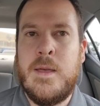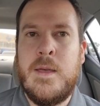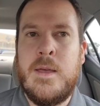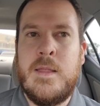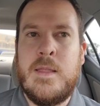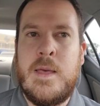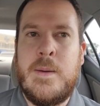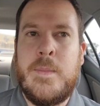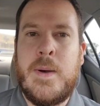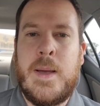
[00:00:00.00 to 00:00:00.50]

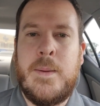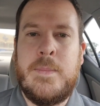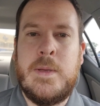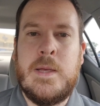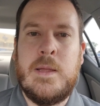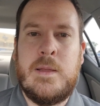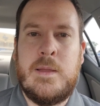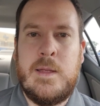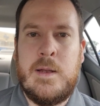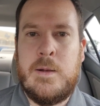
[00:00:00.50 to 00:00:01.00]
They might be
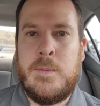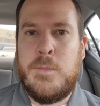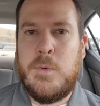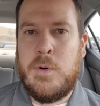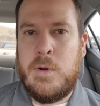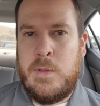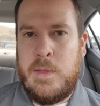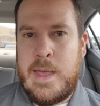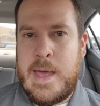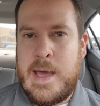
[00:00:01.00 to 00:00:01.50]
a little
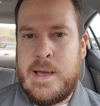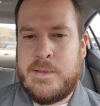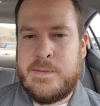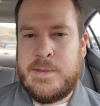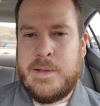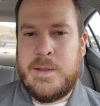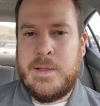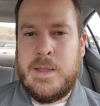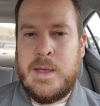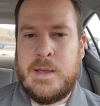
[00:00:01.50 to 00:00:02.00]
more lax
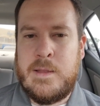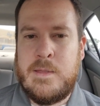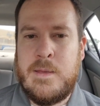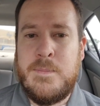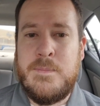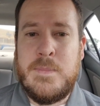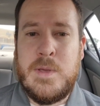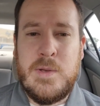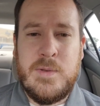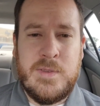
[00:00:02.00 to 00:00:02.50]
on like the
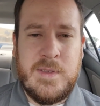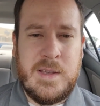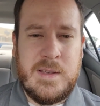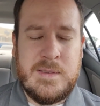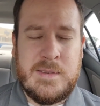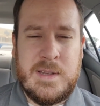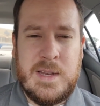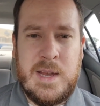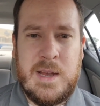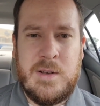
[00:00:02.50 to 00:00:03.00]
music
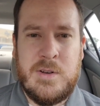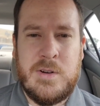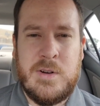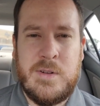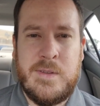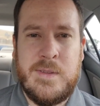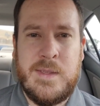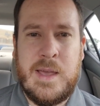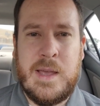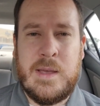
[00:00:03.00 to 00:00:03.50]

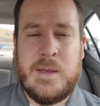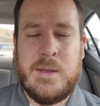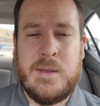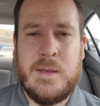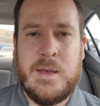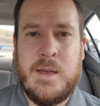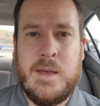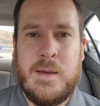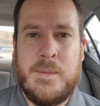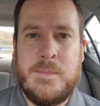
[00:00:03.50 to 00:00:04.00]
standards. Like
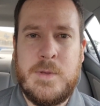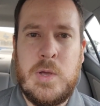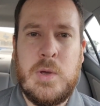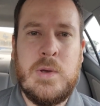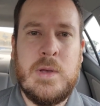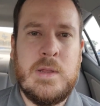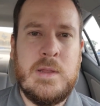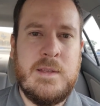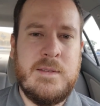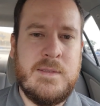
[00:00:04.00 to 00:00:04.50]
you
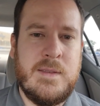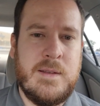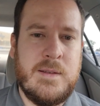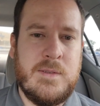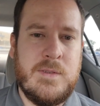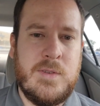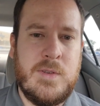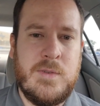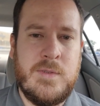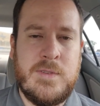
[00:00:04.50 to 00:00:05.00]
can listen
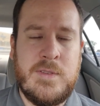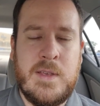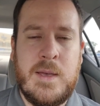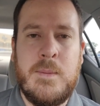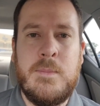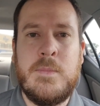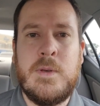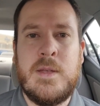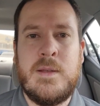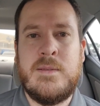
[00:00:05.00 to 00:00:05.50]
to
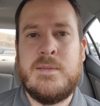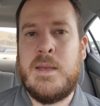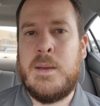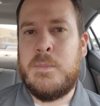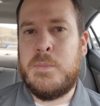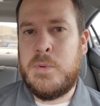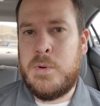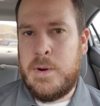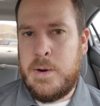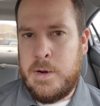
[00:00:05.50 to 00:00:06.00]
some
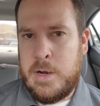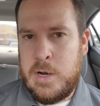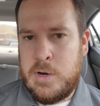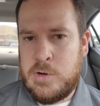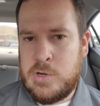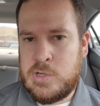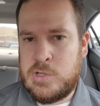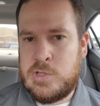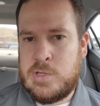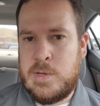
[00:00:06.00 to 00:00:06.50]
contemporary
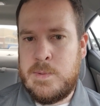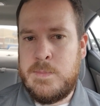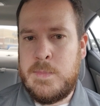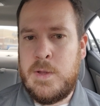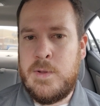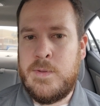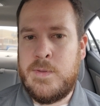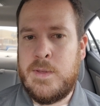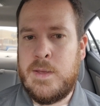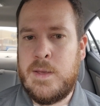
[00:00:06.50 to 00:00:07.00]
Christian
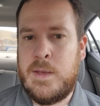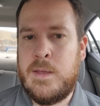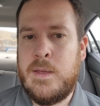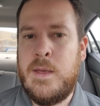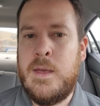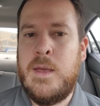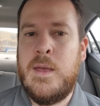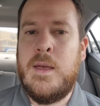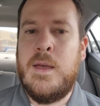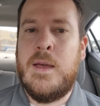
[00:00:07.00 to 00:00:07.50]
music,
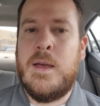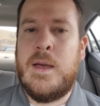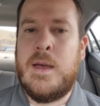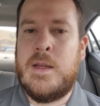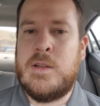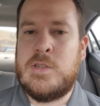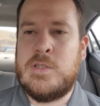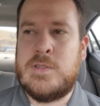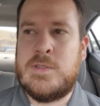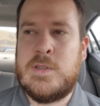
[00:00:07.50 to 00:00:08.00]

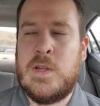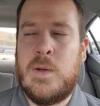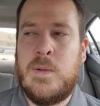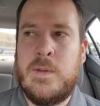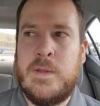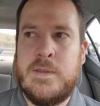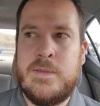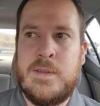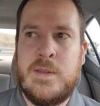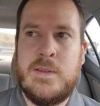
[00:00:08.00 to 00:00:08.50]
just don't
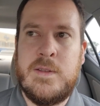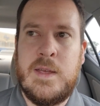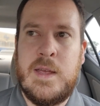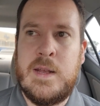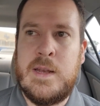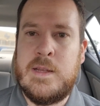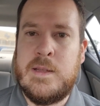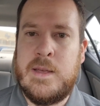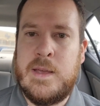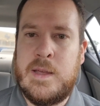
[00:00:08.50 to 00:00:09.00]
listen to
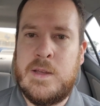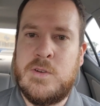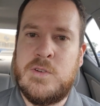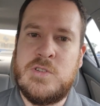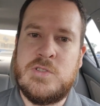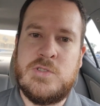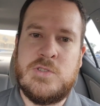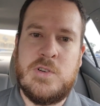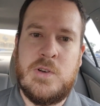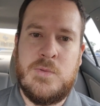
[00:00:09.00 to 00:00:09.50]
any like
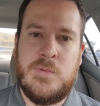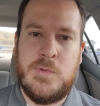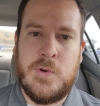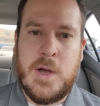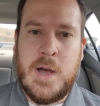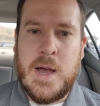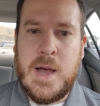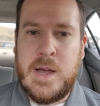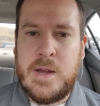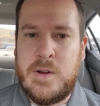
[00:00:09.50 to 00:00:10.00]
Christian
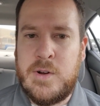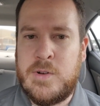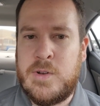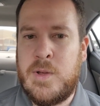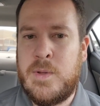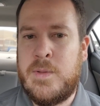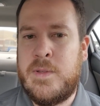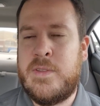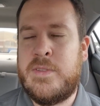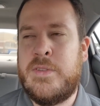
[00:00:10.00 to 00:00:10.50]
rock, or
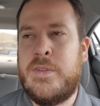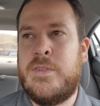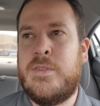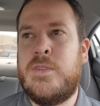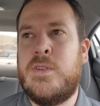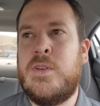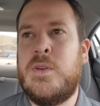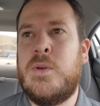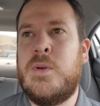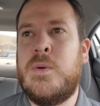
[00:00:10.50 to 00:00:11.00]
don't listen
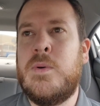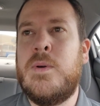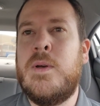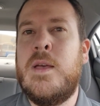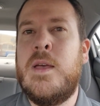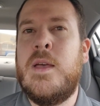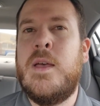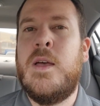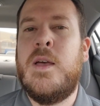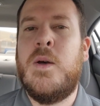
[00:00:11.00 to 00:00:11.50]
to
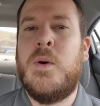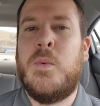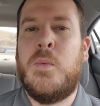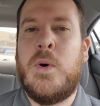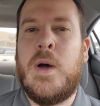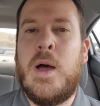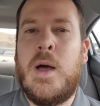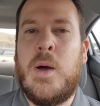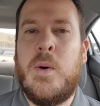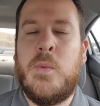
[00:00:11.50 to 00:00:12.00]

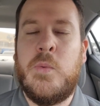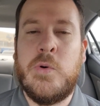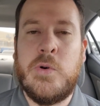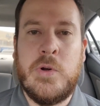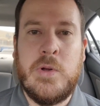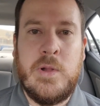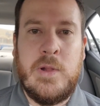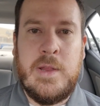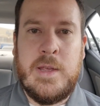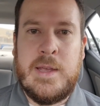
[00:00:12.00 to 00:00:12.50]

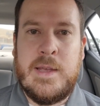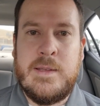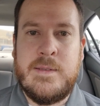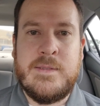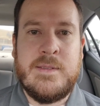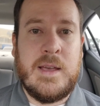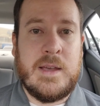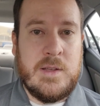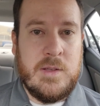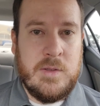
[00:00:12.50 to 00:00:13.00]
worldly
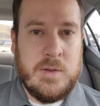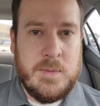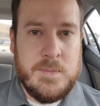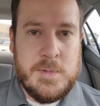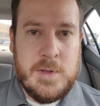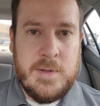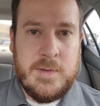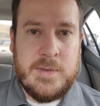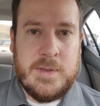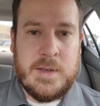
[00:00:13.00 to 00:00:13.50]
secular
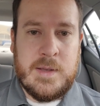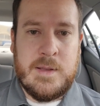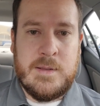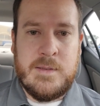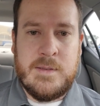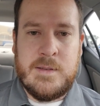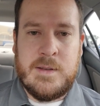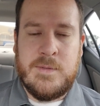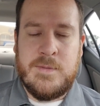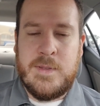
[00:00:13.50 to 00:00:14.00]
music
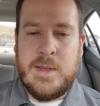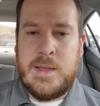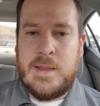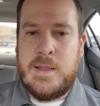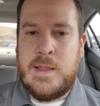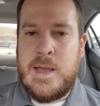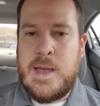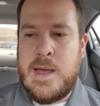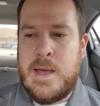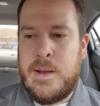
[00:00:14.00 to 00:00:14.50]
and stuff like
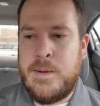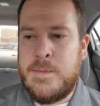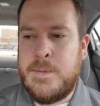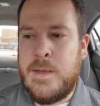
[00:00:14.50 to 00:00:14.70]
that.